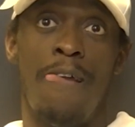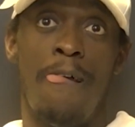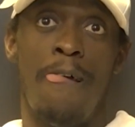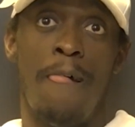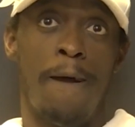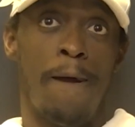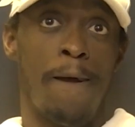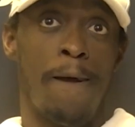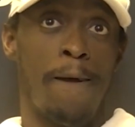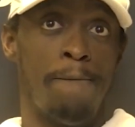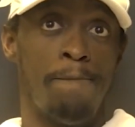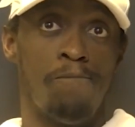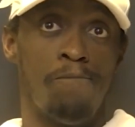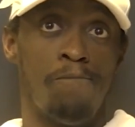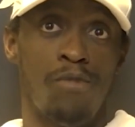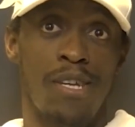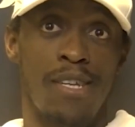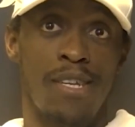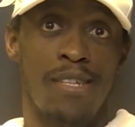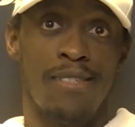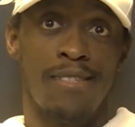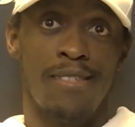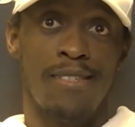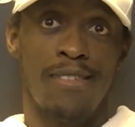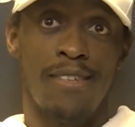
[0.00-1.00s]

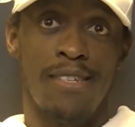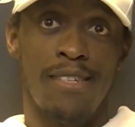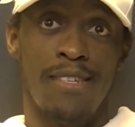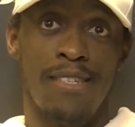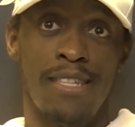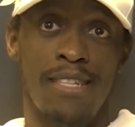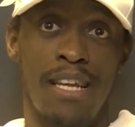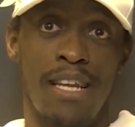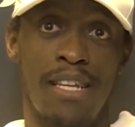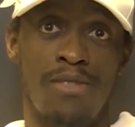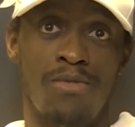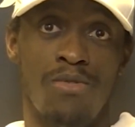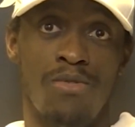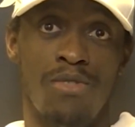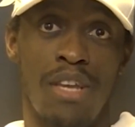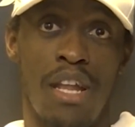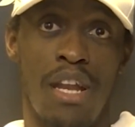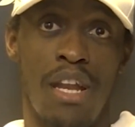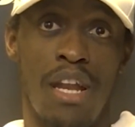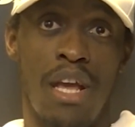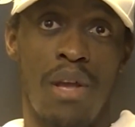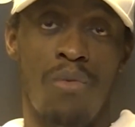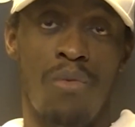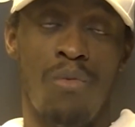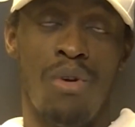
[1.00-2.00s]
because that's kind of
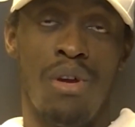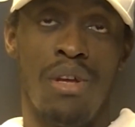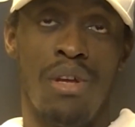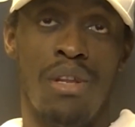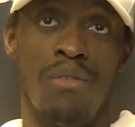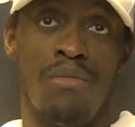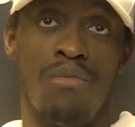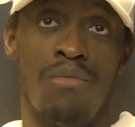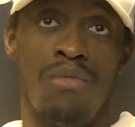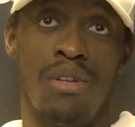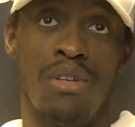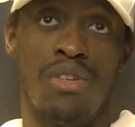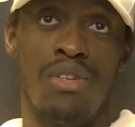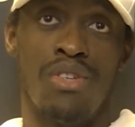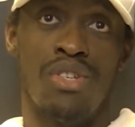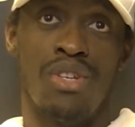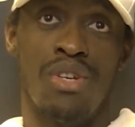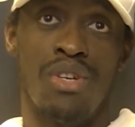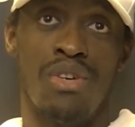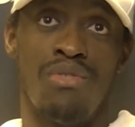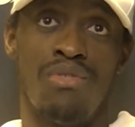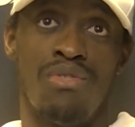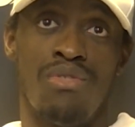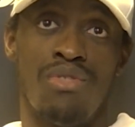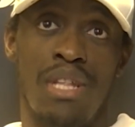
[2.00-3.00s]
like what
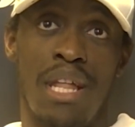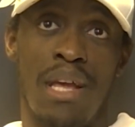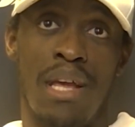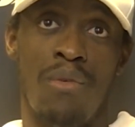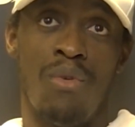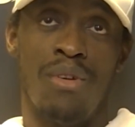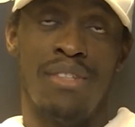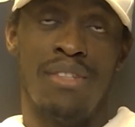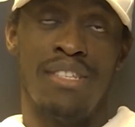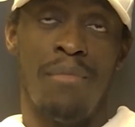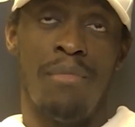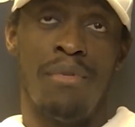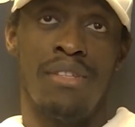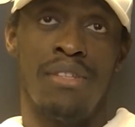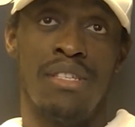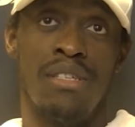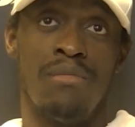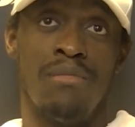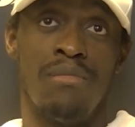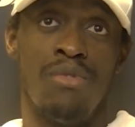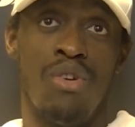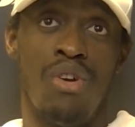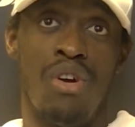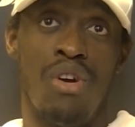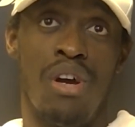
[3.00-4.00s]
shows like what type of
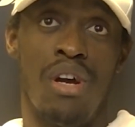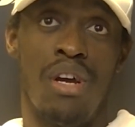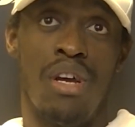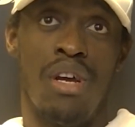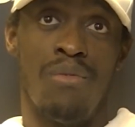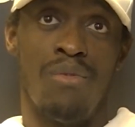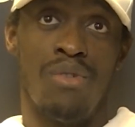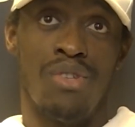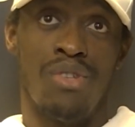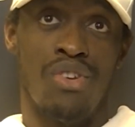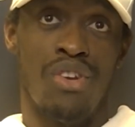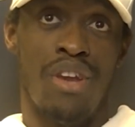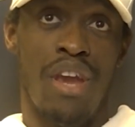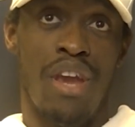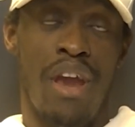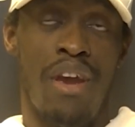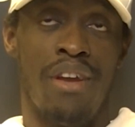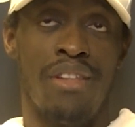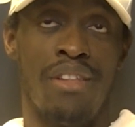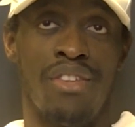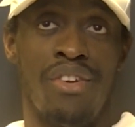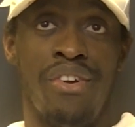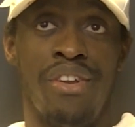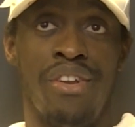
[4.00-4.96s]
team you are, what's your character.